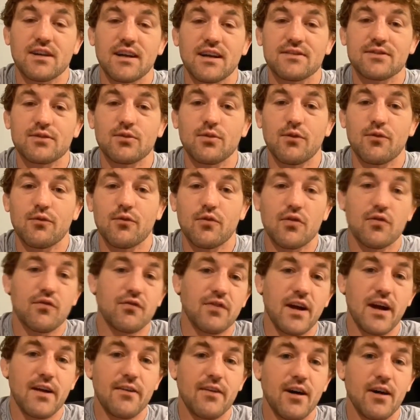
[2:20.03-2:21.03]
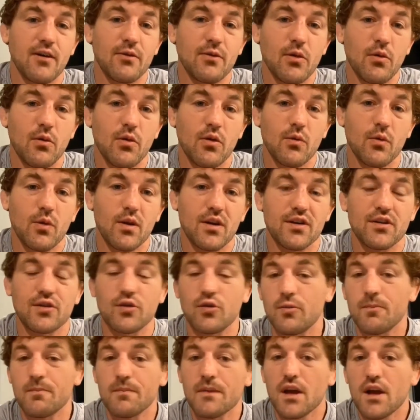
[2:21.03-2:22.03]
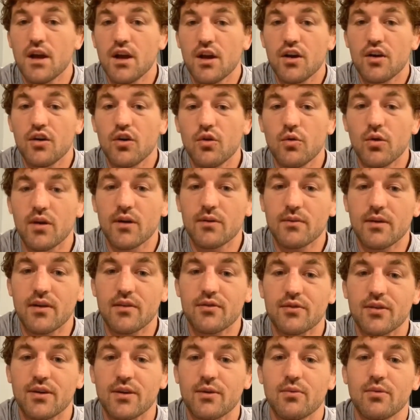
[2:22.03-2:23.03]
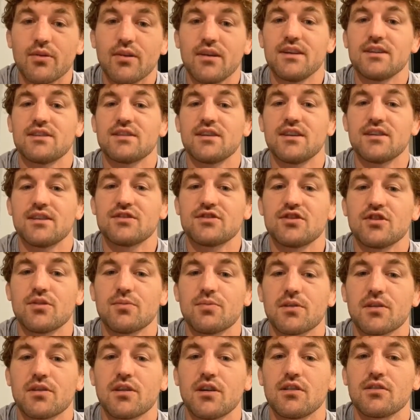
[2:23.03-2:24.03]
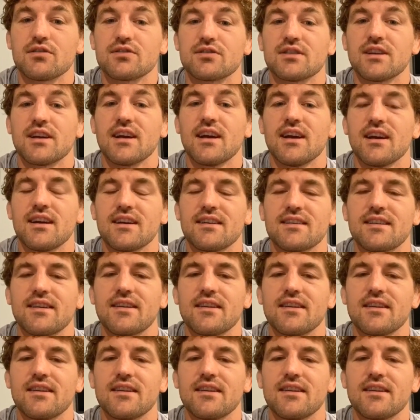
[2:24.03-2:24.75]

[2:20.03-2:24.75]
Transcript: Volkanovski won 4 and 5. Holloway won 1 and 2. Who won round 3? Well, it's super close.